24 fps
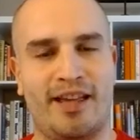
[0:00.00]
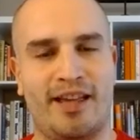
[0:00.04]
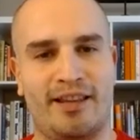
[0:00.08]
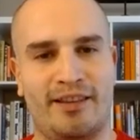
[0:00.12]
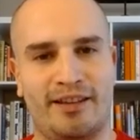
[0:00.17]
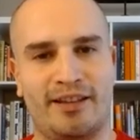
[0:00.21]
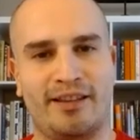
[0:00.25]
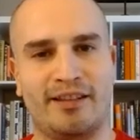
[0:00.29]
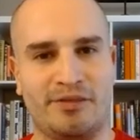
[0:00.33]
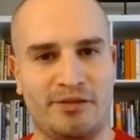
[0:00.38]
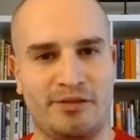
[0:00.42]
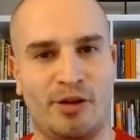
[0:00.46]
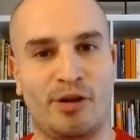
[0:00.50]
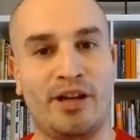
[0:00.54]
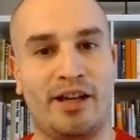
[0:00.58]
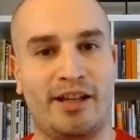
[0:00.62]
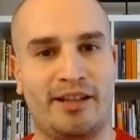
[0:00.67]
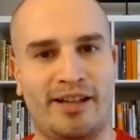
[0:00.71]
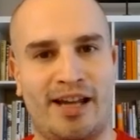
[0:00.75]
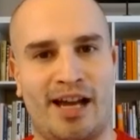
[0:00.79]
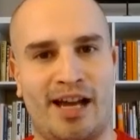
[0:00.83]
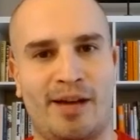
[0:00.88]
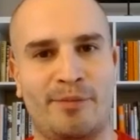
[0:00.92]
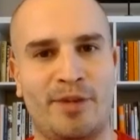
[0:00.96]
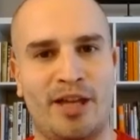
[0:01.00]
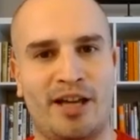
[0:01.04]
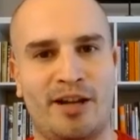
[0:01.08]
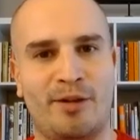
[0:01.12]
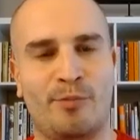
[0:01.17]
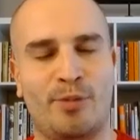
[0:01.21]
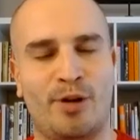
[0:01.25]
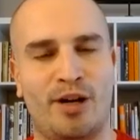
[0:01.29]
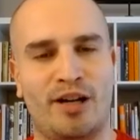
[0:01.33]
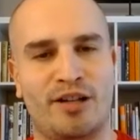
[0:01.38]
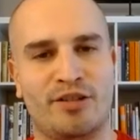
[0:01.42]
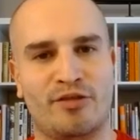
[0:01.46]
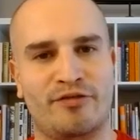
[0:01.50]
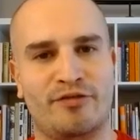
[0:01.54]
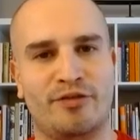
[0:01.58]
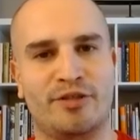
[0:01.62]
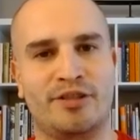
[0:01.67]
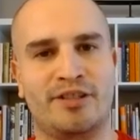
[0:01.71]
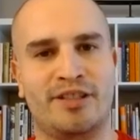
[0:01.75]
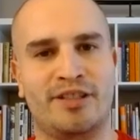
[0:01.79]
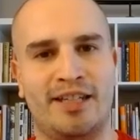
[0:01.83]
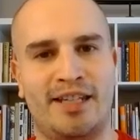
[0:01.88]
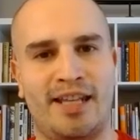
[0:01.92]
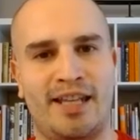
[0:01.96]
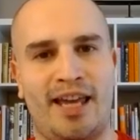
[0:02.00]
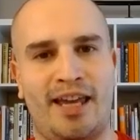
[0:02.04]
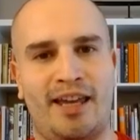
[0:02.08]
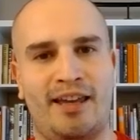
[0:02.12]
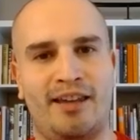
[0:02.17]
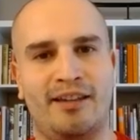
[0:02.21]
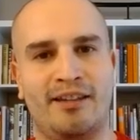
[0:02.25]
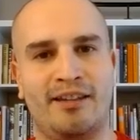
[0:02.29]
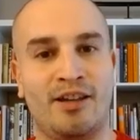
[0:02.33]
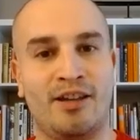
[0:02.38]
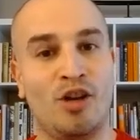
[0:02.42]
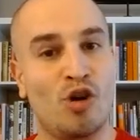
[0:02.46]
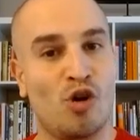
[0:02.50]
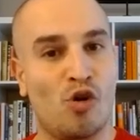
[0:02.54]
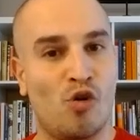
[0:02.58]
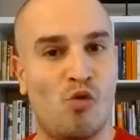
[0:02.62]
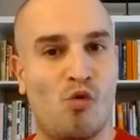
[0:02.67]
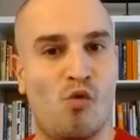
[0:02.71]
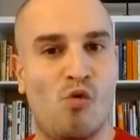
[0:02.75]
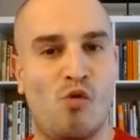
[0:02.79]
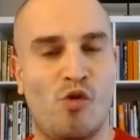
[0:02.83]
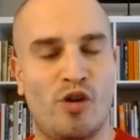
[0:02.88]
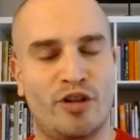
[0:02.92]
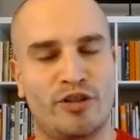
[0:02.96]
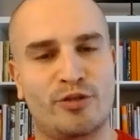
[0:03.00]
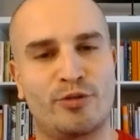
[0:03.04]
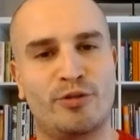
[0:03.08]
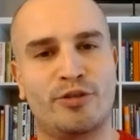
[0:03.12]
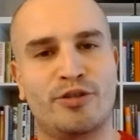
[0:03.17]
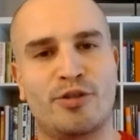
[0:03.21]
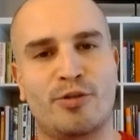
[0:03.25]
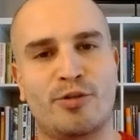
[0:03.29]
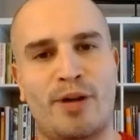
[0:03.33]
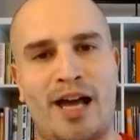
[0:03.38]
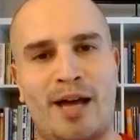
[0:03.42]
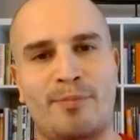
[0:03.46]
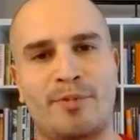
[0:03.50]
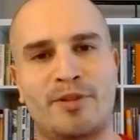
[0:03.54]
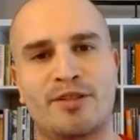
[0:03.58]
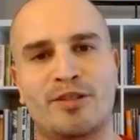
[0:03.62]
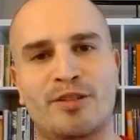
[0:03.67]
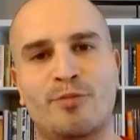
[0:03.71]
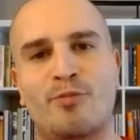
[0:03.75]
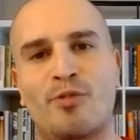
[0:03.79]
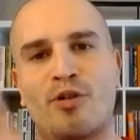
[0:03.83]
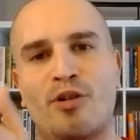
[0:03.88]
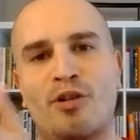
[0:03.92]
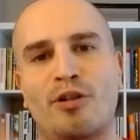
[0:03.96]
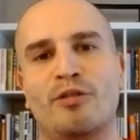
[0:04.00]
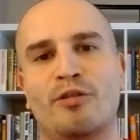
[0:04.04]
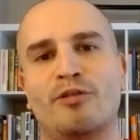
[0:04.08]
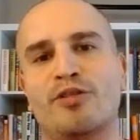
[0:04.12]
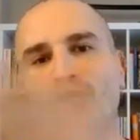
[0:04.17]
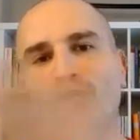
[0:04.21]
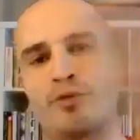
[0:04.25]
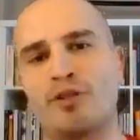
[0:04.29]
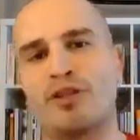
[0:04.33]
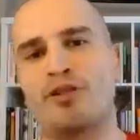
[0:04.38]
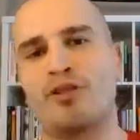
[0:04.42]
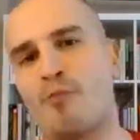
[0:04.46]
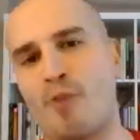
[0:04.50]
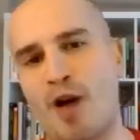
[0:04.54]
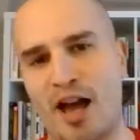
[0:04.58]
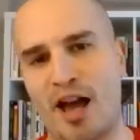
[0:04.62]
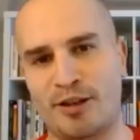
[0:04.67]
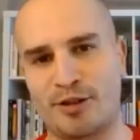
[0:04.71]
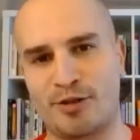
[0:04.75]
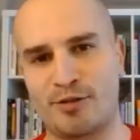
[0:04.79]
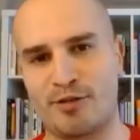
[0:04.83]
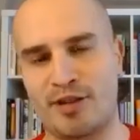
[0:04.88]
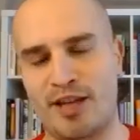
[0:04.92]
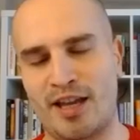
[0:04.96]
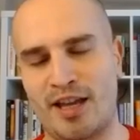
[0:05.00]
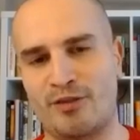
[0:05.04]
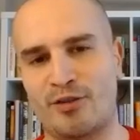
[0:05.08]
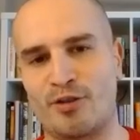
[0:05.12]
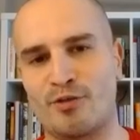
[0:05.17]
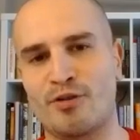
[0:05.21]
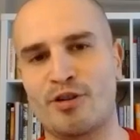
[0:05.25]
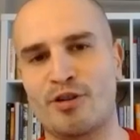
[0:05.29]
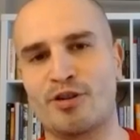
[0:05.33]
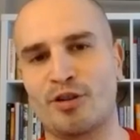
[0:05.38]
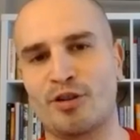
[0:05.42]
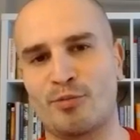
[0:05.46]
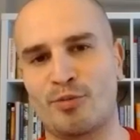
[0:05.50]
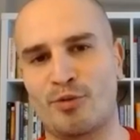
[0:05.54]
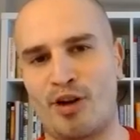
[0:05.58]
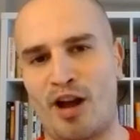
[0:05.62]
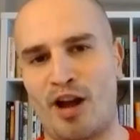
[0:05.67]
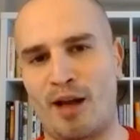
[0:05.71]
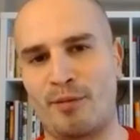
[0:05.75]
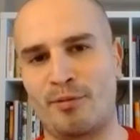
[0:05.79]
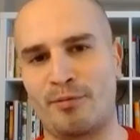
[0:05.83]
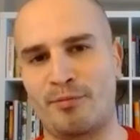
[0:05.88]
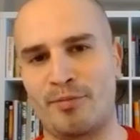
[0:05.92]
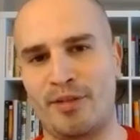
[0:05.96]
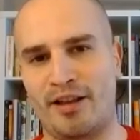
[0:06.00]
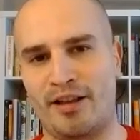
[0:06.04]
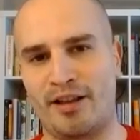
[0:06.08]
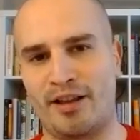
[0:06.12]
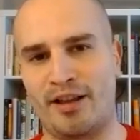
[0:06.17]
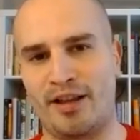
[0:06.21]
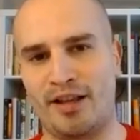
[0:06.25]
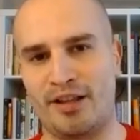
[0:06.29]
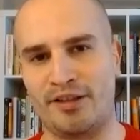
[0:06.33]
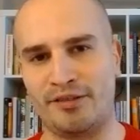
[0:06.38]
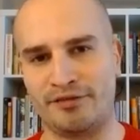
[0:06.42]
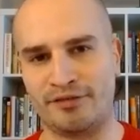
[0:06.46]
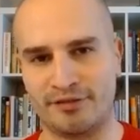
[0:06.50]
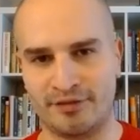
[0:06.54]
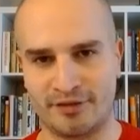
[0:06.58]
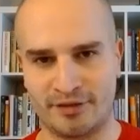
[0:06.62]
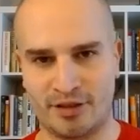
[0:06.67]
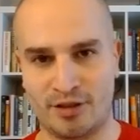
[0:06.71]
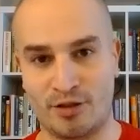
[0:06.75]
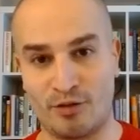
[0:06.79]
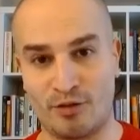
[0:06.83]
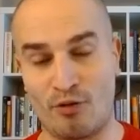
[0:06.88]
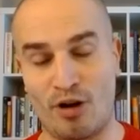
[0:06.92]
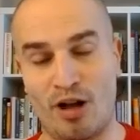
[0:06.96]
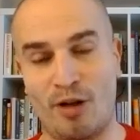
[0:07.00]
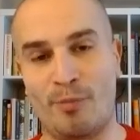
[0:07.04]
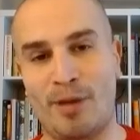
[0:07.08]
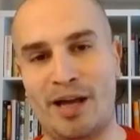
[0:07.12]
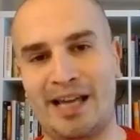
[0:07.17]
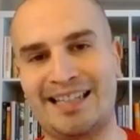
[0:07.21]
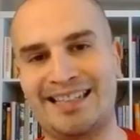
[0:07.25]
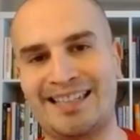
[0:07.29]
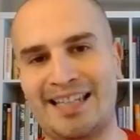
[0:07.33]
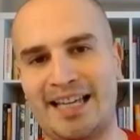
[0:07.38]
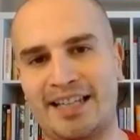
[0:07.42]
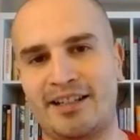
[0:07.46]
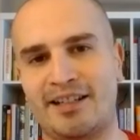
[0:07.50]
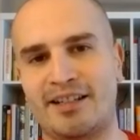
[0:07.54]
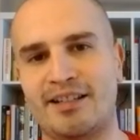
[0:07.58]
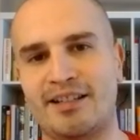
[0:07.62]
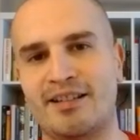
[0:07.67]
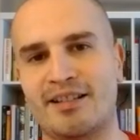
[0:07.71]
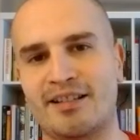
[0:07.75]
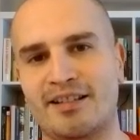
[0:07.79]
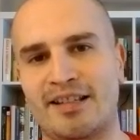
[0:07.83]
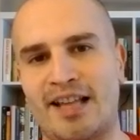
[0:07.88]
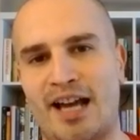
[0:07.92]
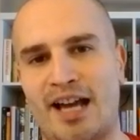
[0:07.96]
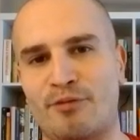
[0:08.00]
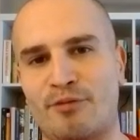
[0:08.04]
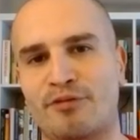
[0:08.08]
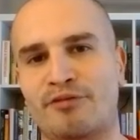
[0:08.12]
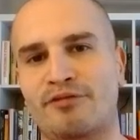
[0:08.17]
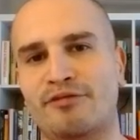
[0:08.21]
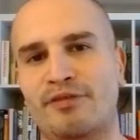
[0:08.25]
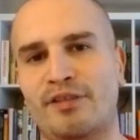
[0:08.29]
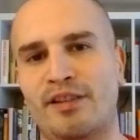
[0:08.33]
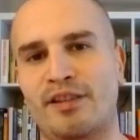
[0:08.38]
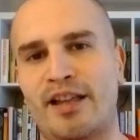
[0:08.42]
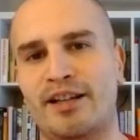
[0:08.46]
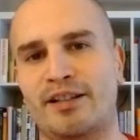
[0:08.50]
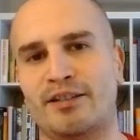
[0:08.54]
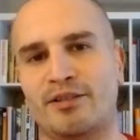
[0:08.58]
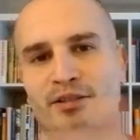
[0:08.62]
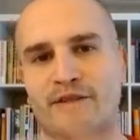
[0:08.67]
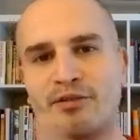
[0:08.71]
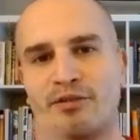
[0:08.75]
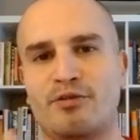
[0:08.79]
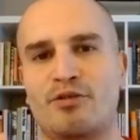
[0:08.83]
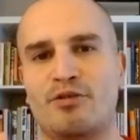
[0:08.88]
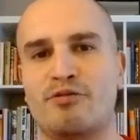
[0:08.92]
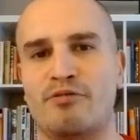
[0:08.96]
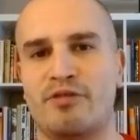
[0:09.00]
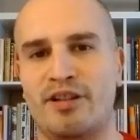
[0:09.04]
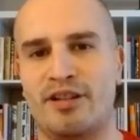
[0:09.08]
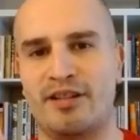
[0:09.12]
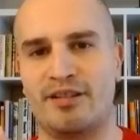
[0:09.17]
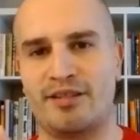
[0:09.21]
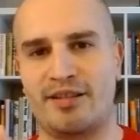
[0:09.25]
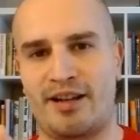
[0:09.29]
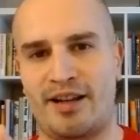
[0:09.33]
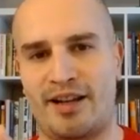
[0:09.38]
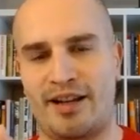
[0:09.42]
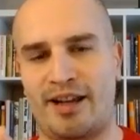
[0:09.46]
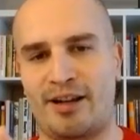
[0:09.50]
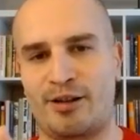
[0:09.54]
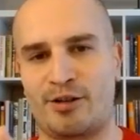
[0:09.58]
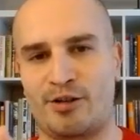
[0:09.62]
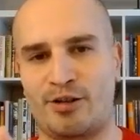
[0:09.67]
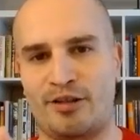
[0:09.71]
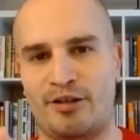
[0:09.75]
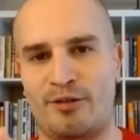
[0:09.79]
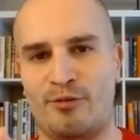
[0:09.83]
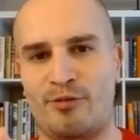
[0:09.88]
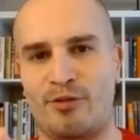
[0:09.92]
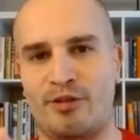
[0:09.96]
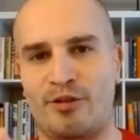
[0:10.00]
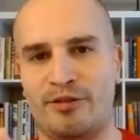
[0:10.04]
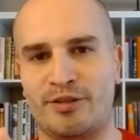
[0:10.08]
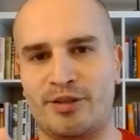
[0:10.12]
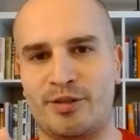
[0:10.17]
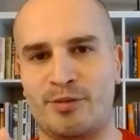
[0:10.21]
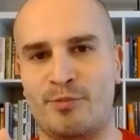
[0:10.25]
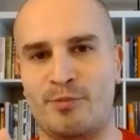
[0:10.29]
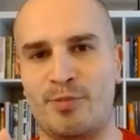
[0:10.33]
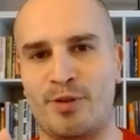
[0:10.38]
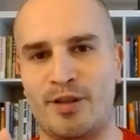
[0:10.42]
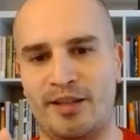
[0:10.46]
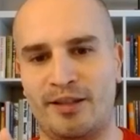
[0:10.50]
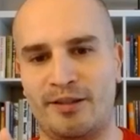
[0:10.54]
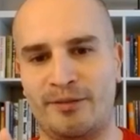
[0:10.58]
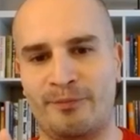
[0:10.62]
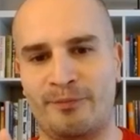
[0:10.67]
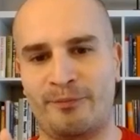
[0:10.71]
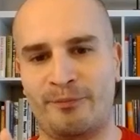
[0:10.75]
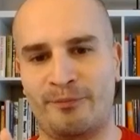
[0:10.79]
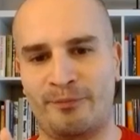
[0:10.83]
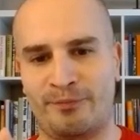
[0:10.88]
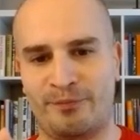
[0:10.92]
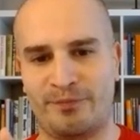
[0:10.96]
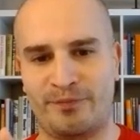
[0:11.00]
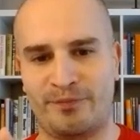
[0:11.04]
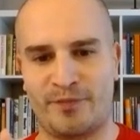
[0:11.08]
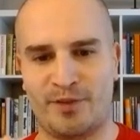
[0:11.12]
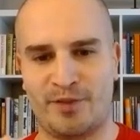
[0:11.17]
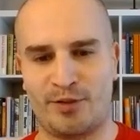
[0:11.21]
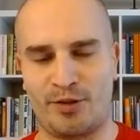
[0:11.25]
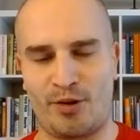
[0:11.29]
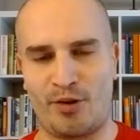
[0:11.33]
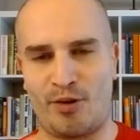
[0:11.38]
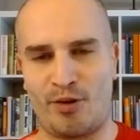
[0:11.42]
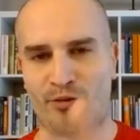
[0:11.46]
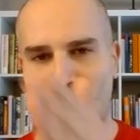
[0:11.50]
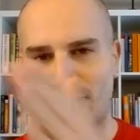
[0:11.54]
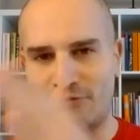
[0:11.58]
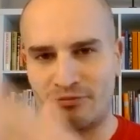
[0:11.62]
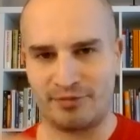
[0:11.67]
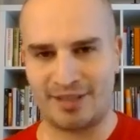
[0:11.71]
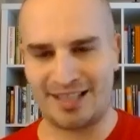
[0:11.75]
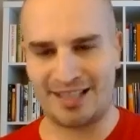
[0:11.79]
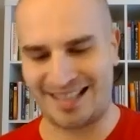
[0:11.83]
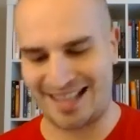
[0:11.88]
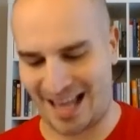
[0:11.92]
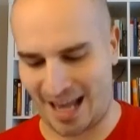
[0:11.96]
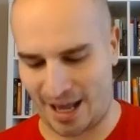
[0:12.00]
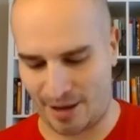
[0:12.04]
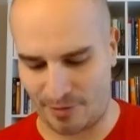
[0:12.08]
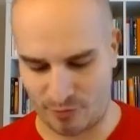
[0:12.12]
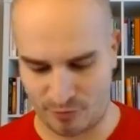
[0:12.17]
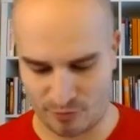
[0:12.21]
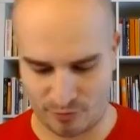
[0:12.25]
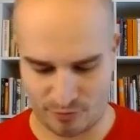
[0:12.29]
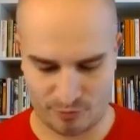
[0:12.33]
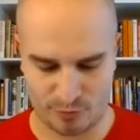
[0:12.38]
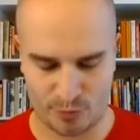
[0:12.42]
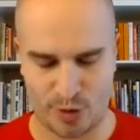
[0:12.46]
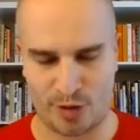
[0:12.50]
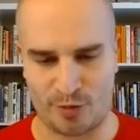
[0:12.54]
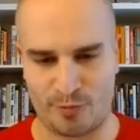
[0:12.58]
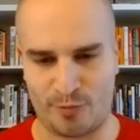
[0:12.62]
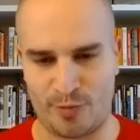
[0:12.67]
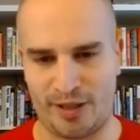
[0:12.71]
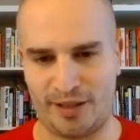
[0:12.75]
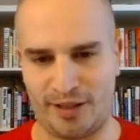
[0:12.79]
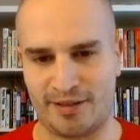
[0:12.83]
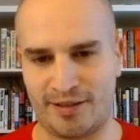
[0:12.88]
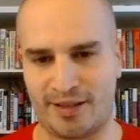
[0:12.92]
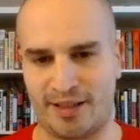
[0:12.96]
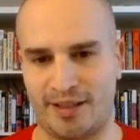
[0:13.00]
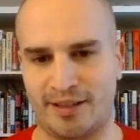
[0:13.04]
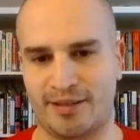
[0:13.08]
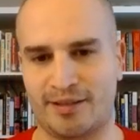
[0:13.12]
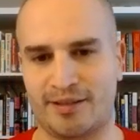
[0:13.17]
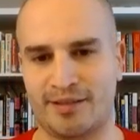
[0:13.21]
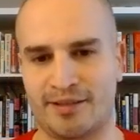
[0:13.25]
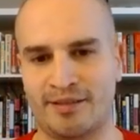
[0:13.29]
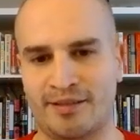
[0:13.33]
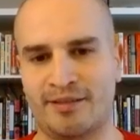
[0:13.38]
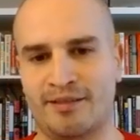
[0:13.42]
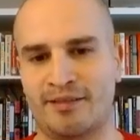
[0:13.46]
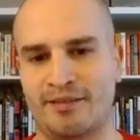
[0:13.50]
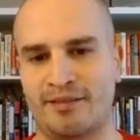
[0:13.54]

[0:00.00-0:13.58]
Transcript: that, like, okay, now I'm not imposter for today. What's going to happen tomorrow? So we go back to, again, the original problem of, well, my identity does not reflect who it is that I actually want to be. So does that part make sense?